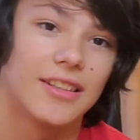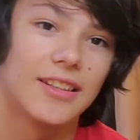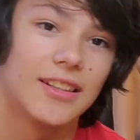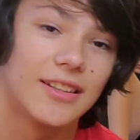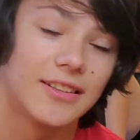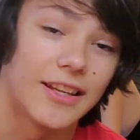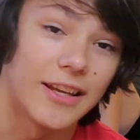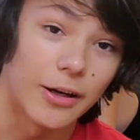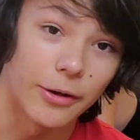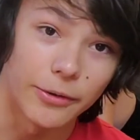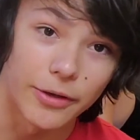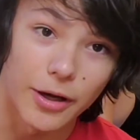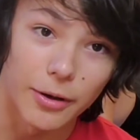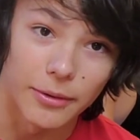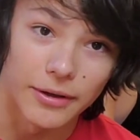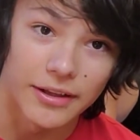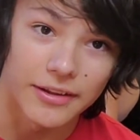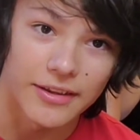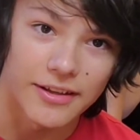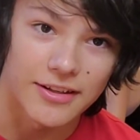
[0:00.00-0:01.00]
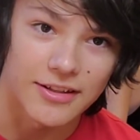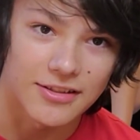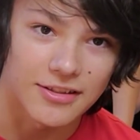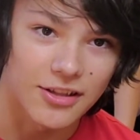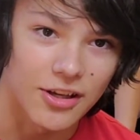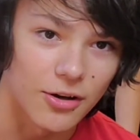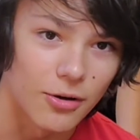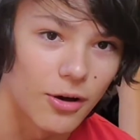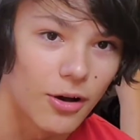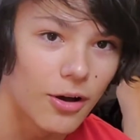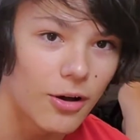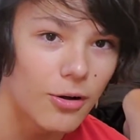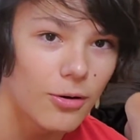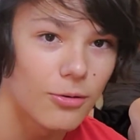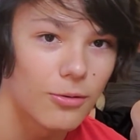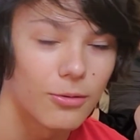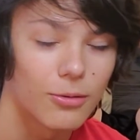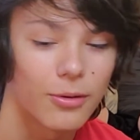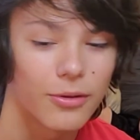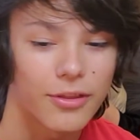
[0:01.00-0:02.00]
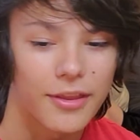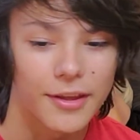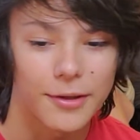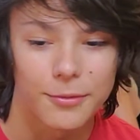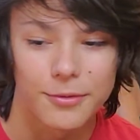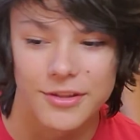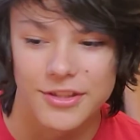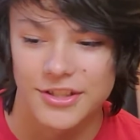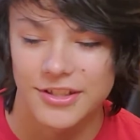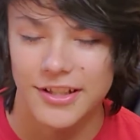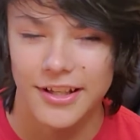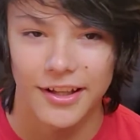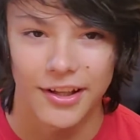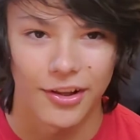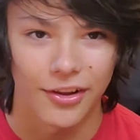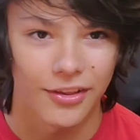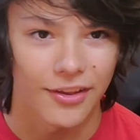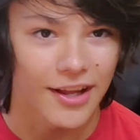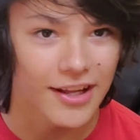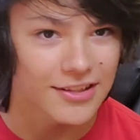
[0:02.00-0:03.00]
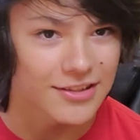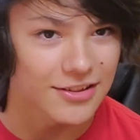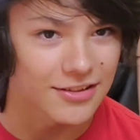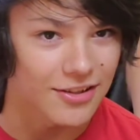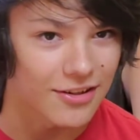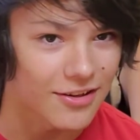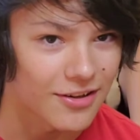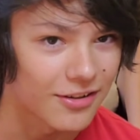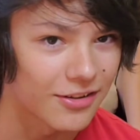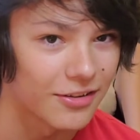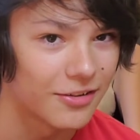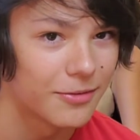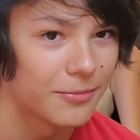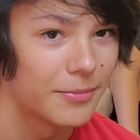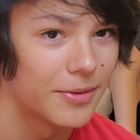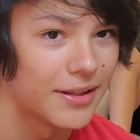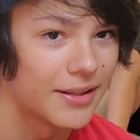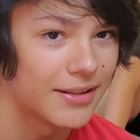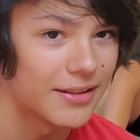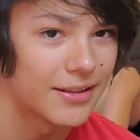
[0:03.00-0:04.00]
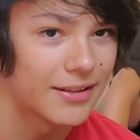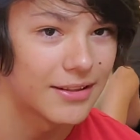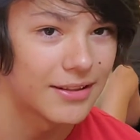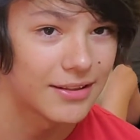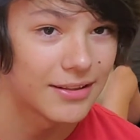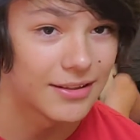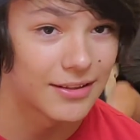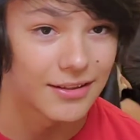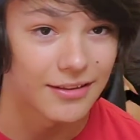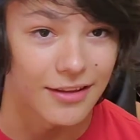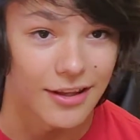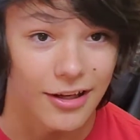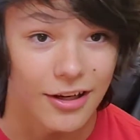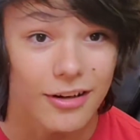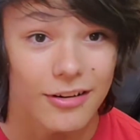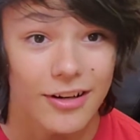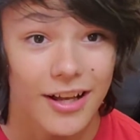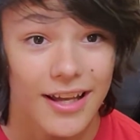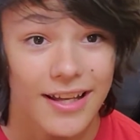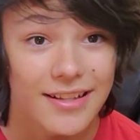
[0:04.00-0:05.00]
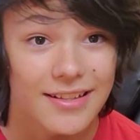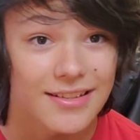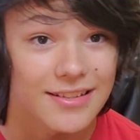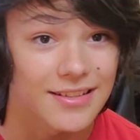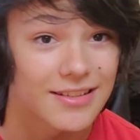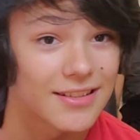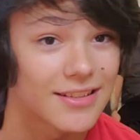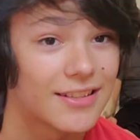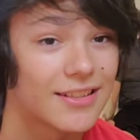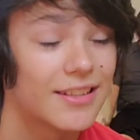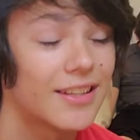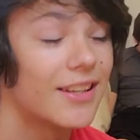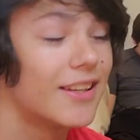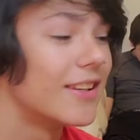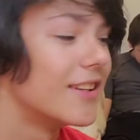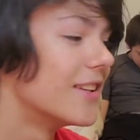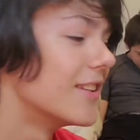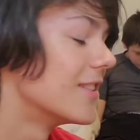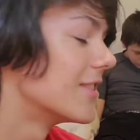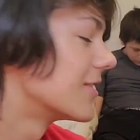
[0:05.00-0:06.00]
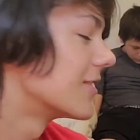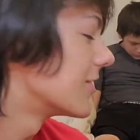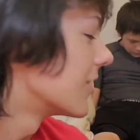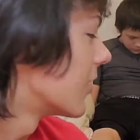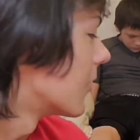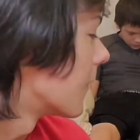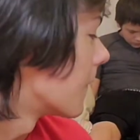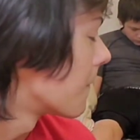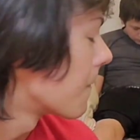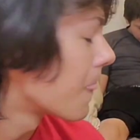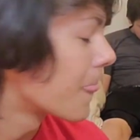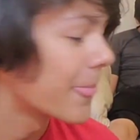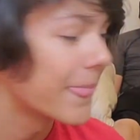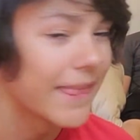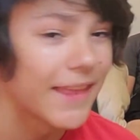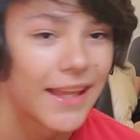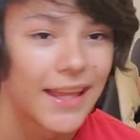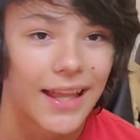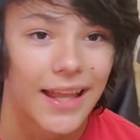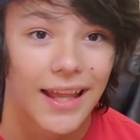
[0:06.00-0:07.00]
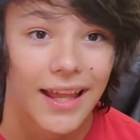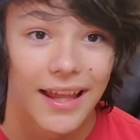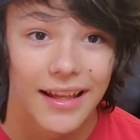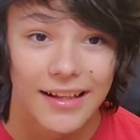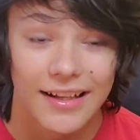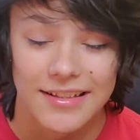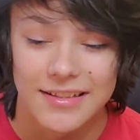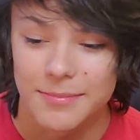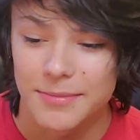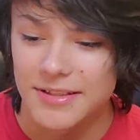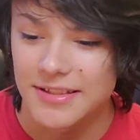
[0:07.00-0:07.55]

They don't know it, they just go, ooh, thing with shell, that's a turtle, but they are right. So, got a bit